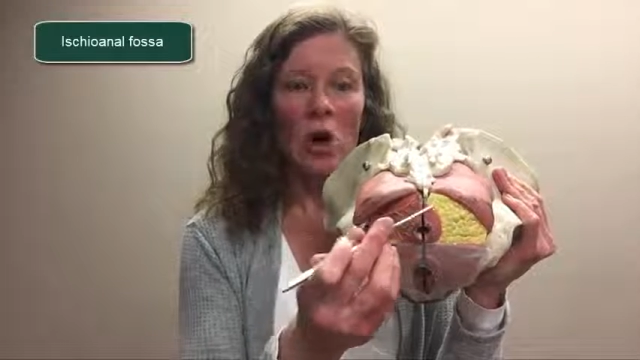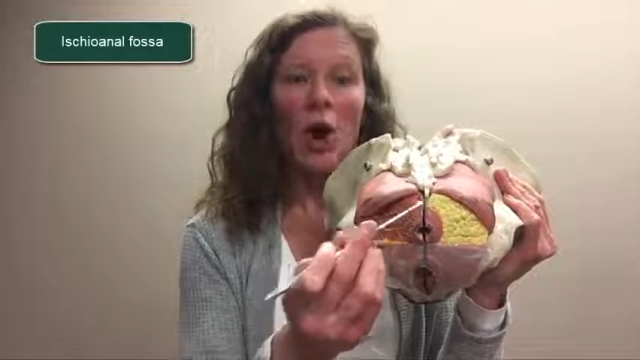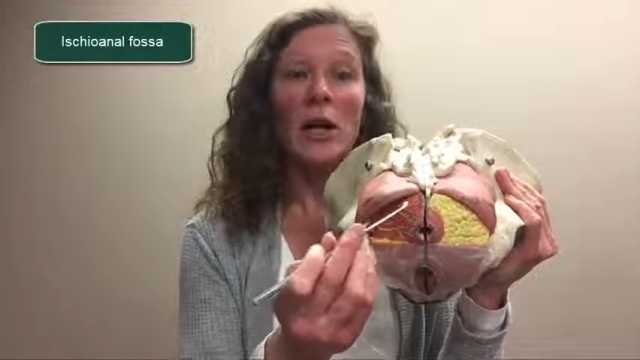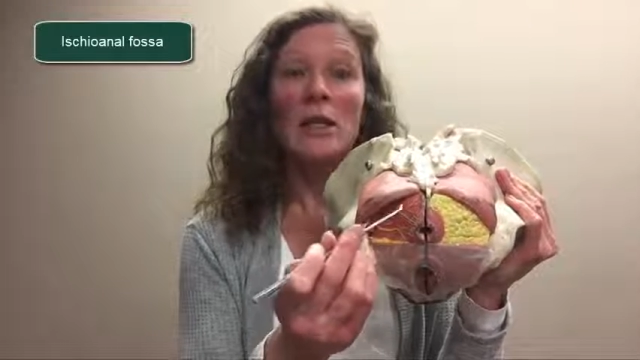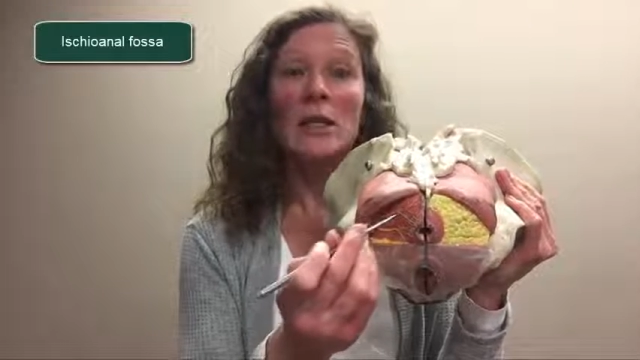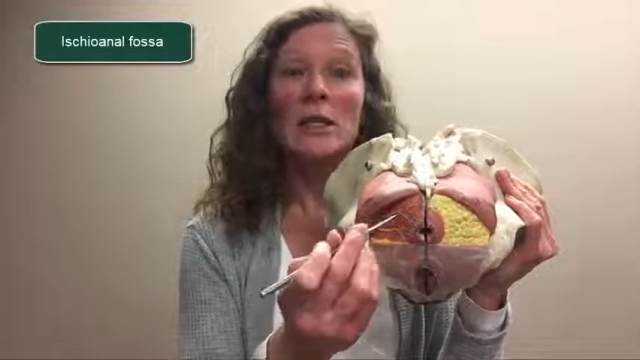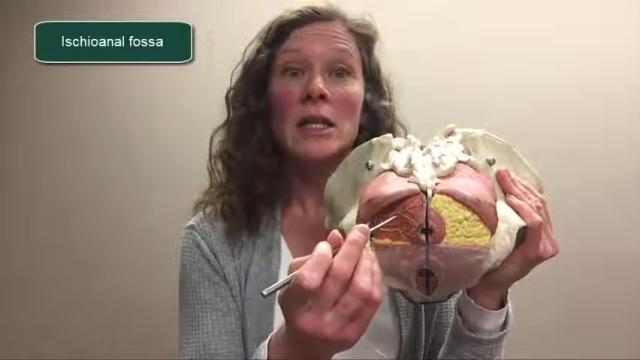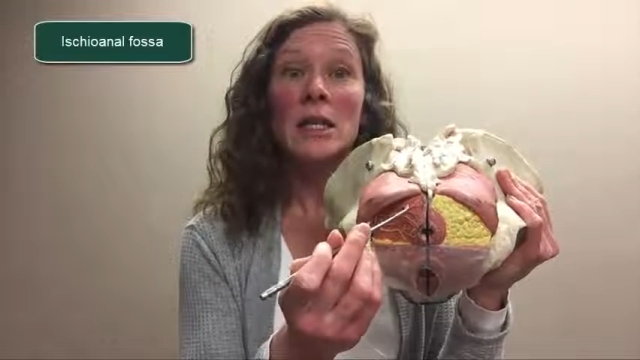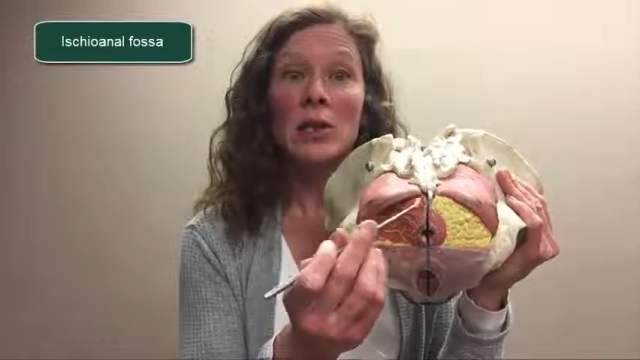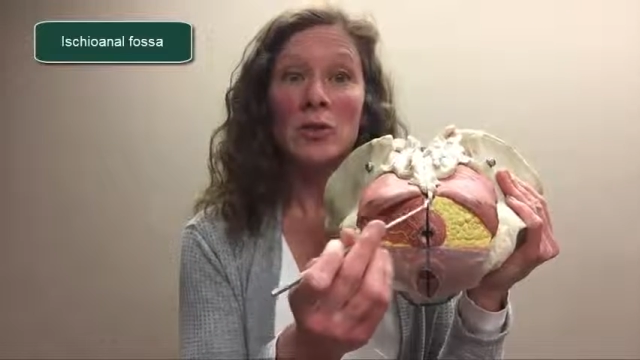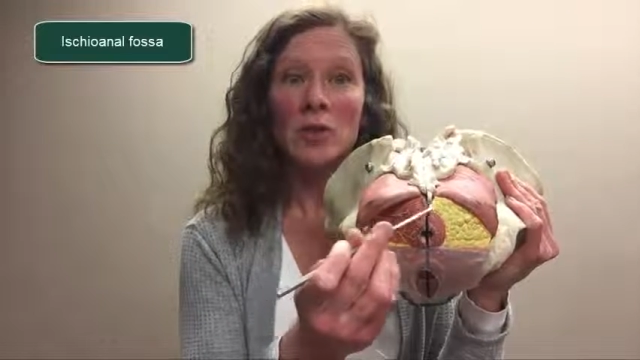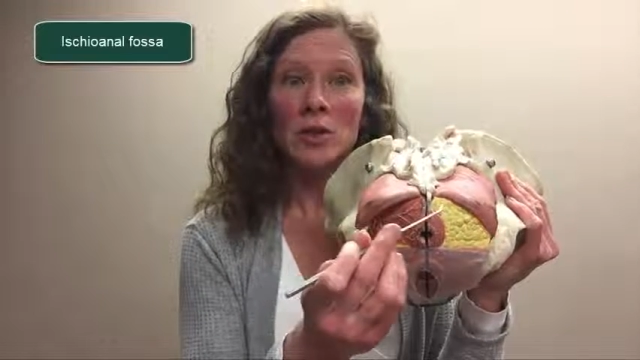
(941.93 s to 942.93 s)
are
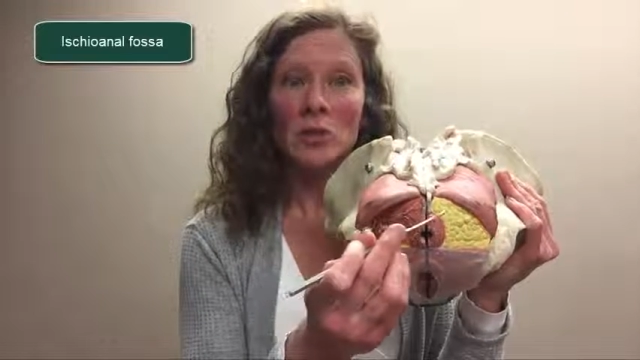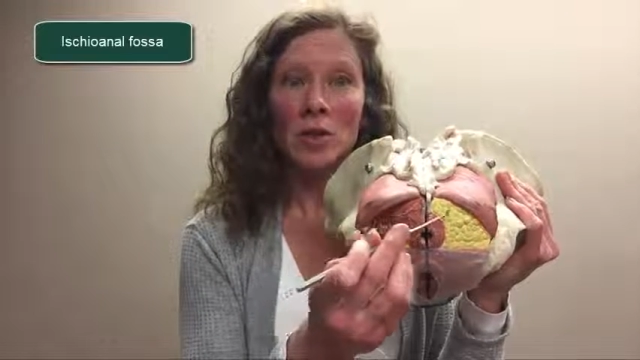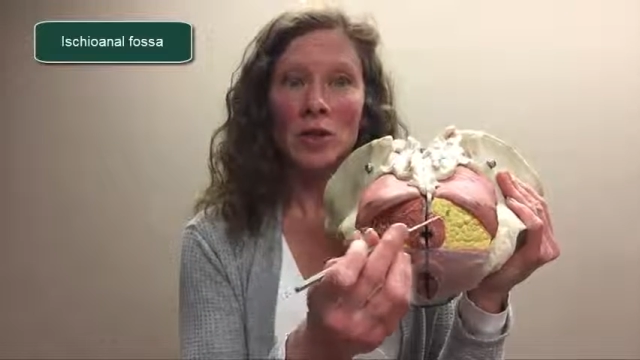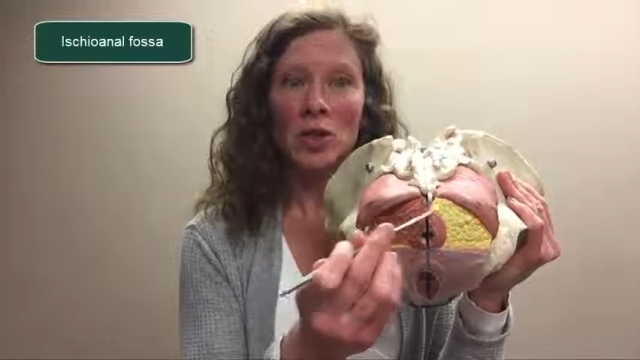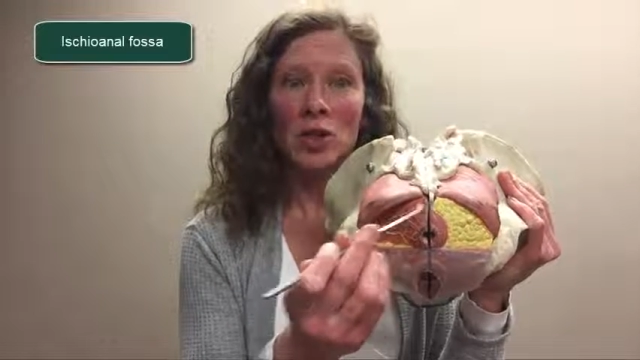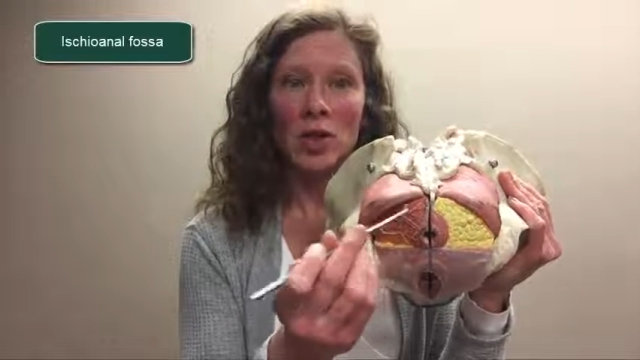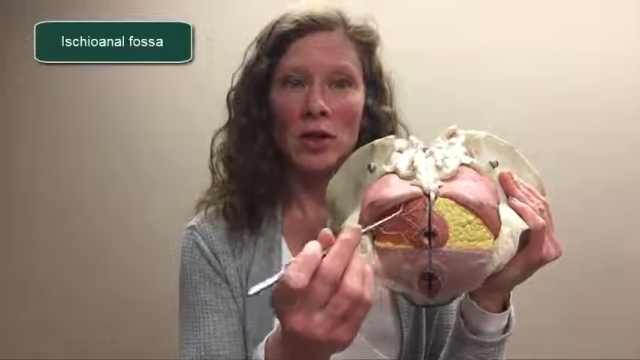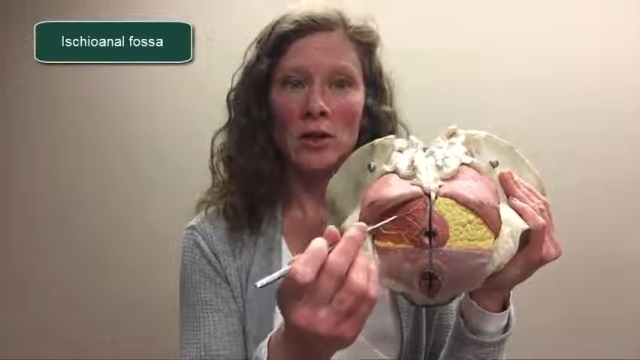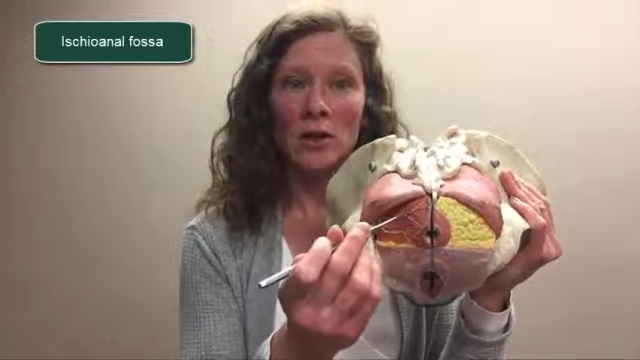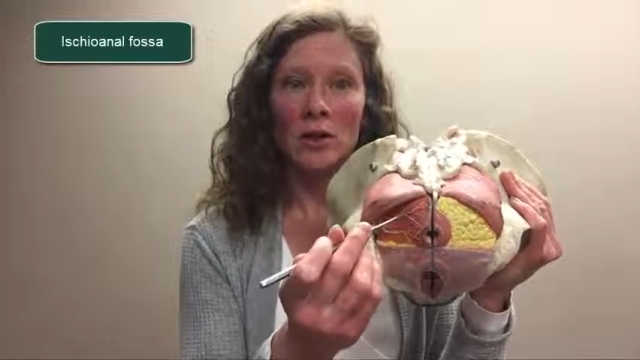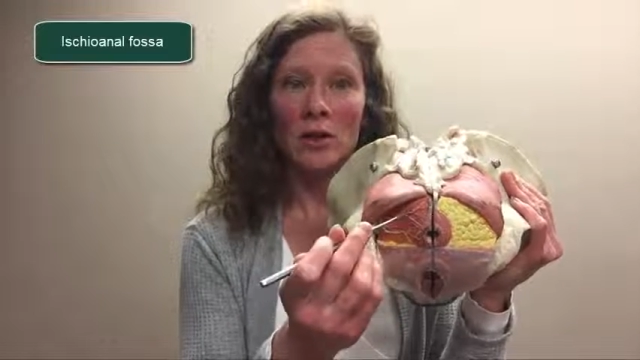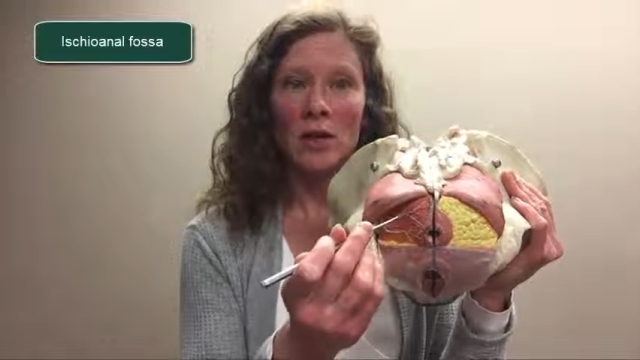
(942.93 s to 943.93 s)
continuous with each
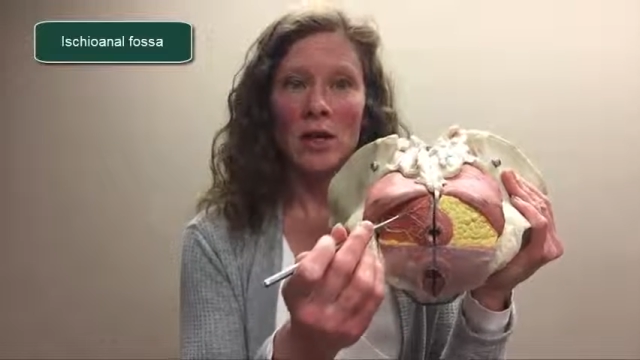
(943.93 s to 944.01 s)
other.